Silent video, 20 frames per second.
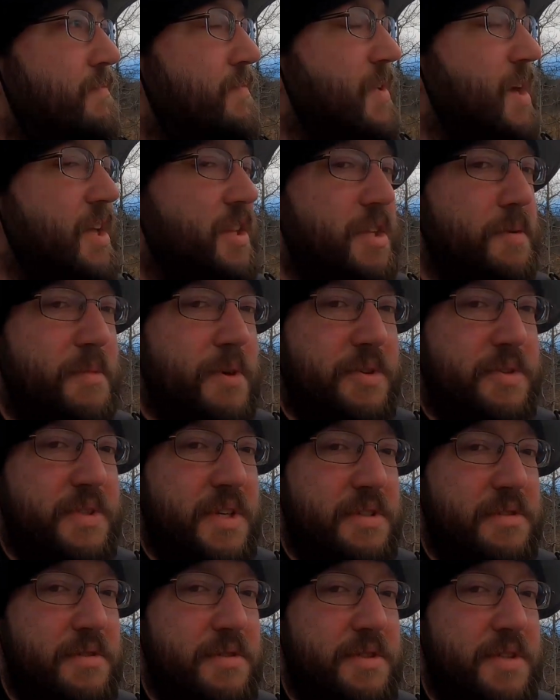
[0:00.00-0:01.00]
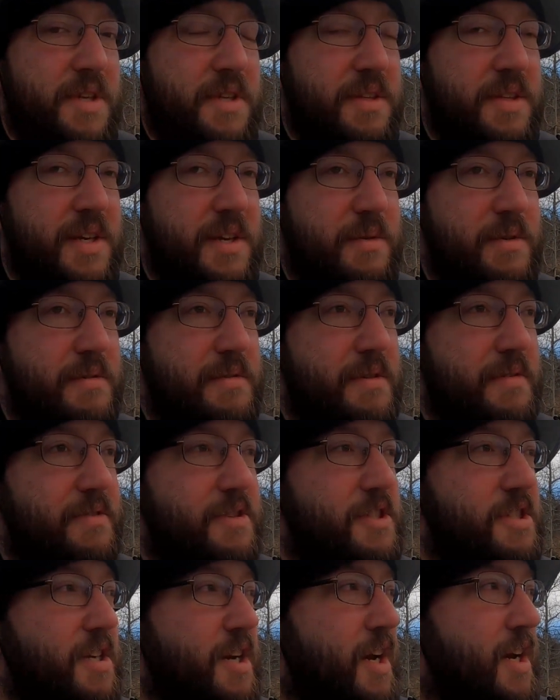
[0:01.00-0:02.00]
Not the most interesting thing we've ever
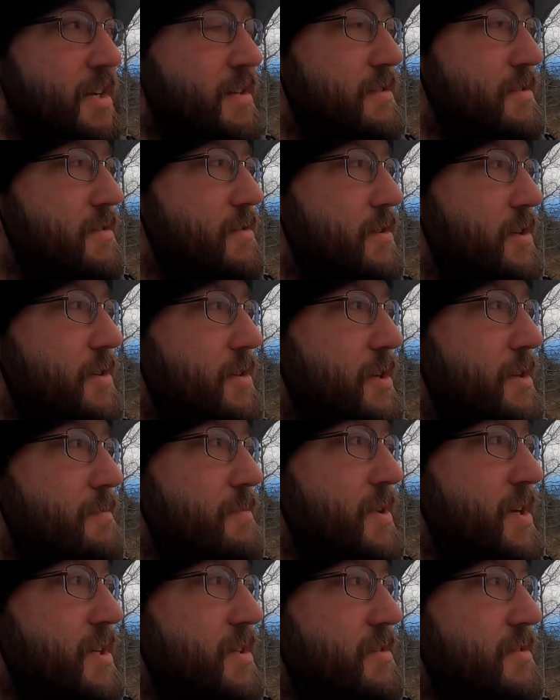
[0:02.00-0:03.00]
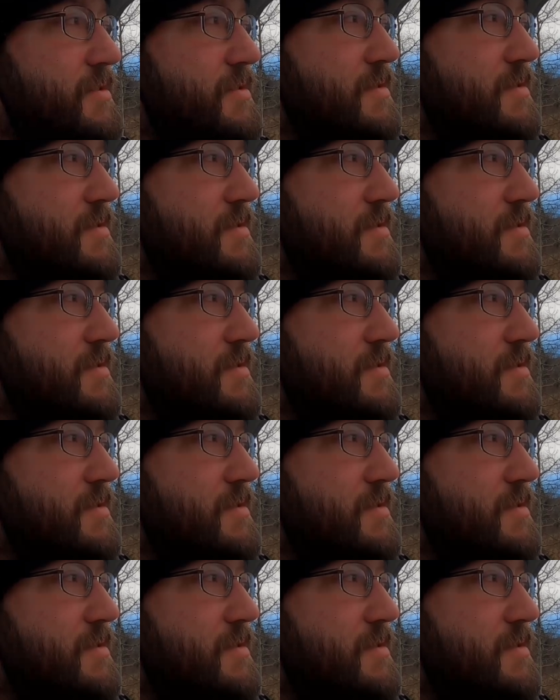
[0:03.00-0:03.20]
shot, clearly, but